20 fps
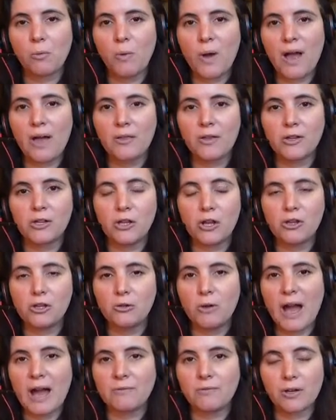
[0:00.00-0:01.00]
aware that,
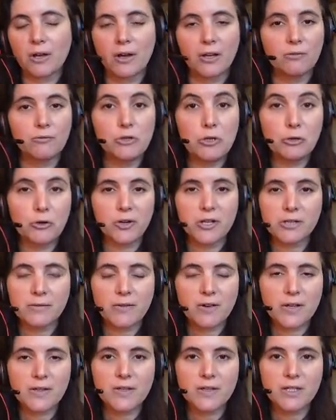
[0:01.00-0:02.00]
you have a kind of
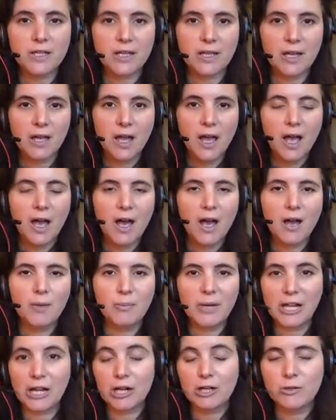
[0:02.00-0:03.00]
neurodiversity
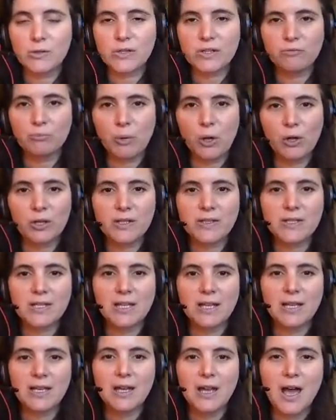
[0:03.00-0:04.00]
inclusive
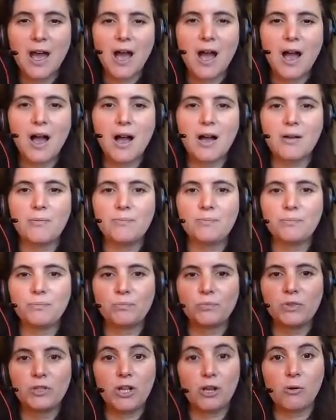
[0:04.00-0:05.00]
policy,
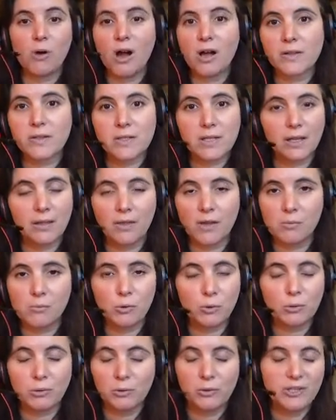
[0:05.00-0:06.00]
asking them
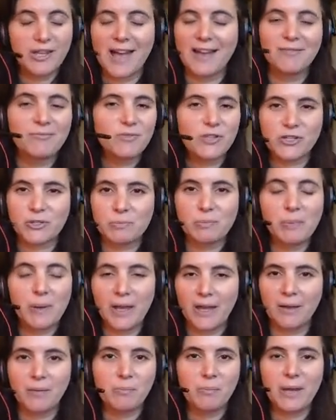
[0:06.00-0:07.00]
or just
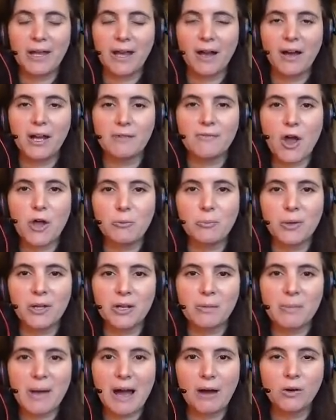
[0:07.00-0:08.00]
being kind of
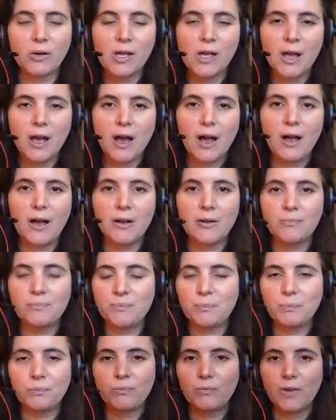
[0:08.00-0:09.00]
open about
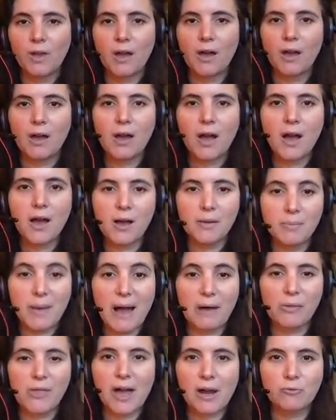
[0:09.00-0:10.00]

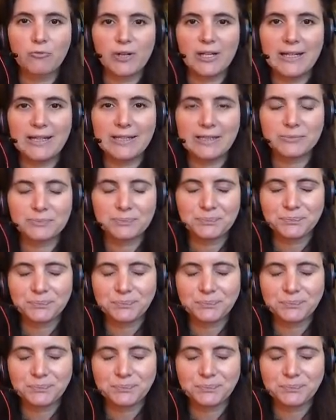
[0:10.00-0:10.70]
that really.